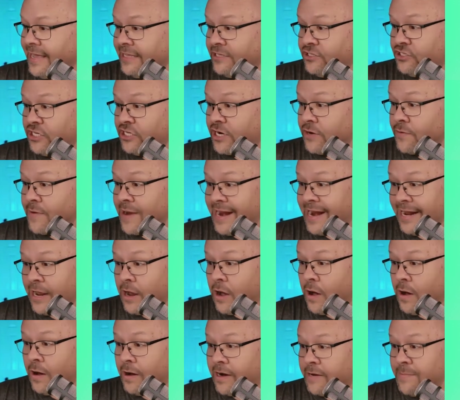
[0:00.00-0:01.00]

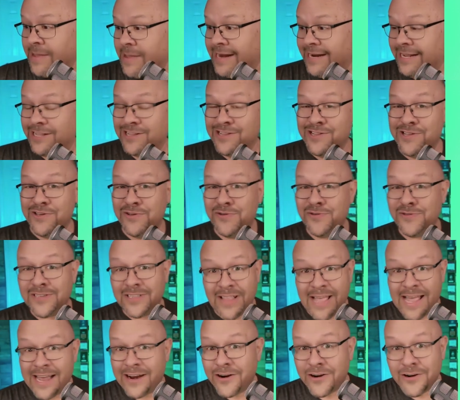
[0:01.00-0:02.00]
generating automated
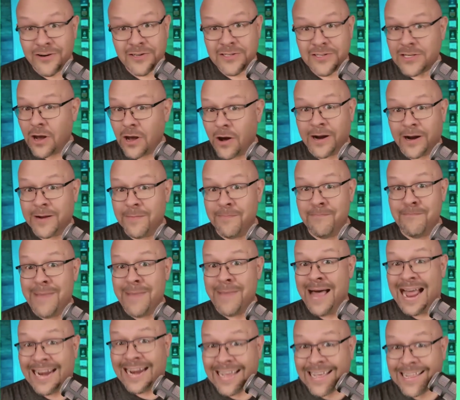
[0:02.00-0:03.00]
newsletters
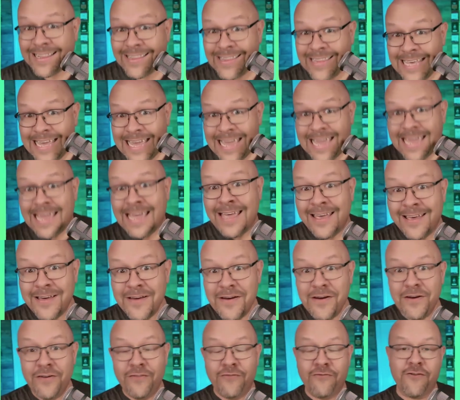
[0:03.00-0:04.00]
automatically
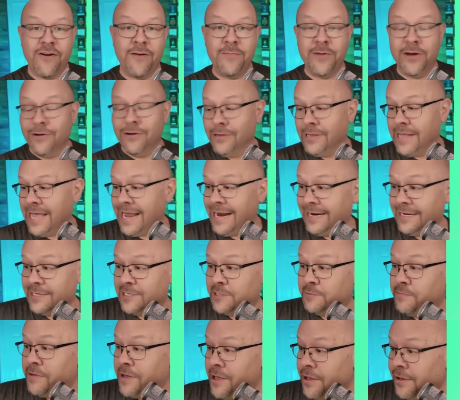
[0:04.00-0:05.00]
from your
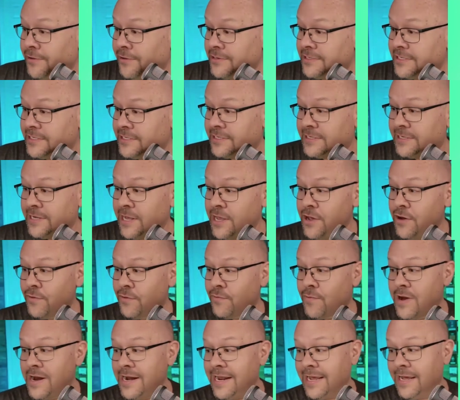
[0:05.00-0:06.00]
latest posts,
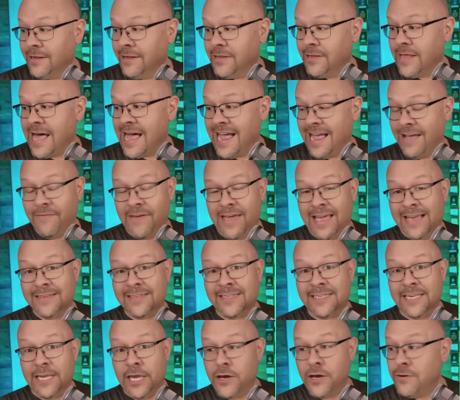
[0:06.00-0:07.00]
running a live
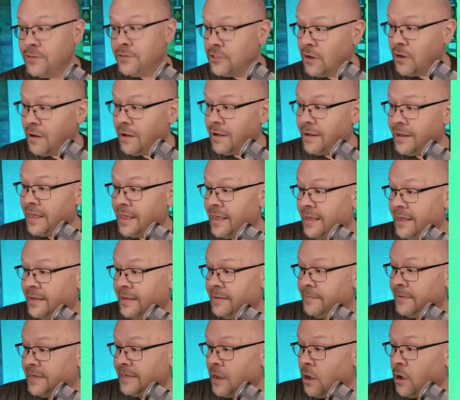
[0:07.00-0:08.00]
SEO
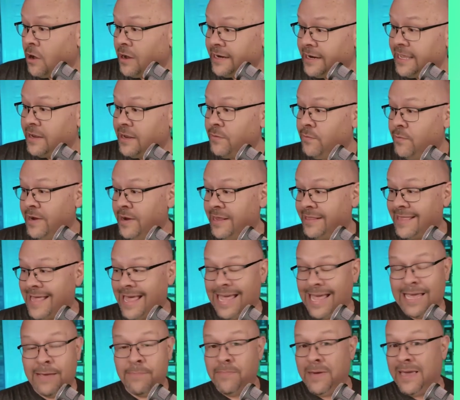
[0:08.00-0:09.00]
audit with
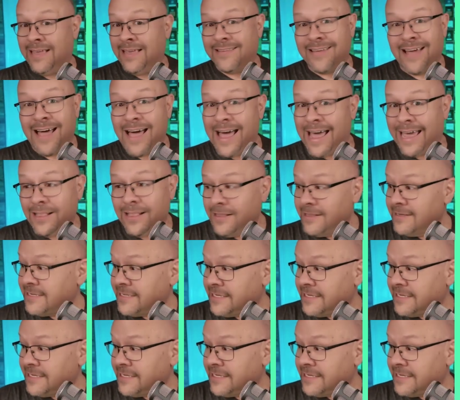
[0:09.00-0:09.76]
A/B title